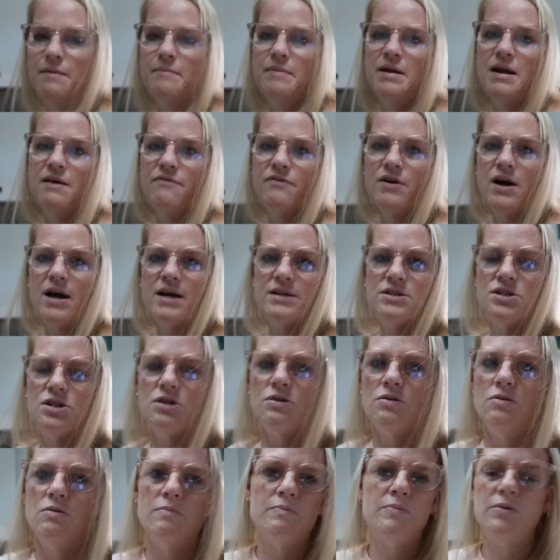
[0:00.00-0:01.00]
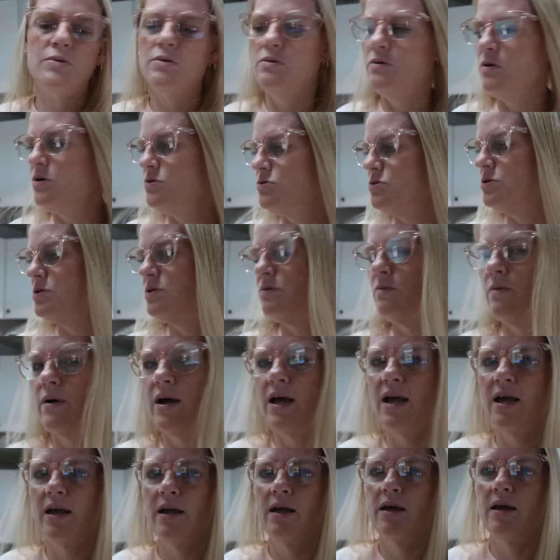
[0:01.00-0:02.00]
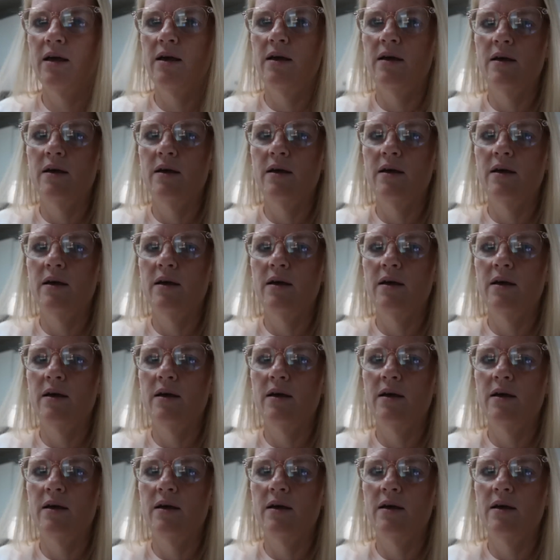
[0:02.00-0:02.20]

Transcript: them, but I've got to put groceries away.